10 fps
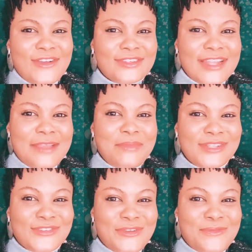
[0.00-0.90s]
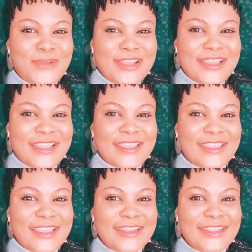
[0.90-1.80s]
Until I meet your way
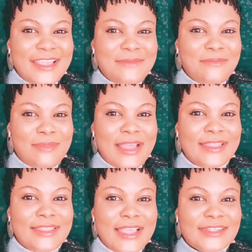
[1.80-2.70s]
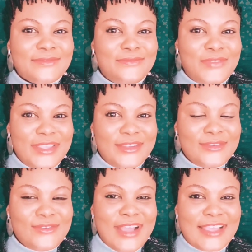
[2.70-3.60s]
again in my next
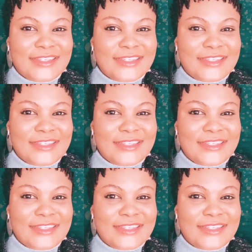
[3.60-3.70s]
video,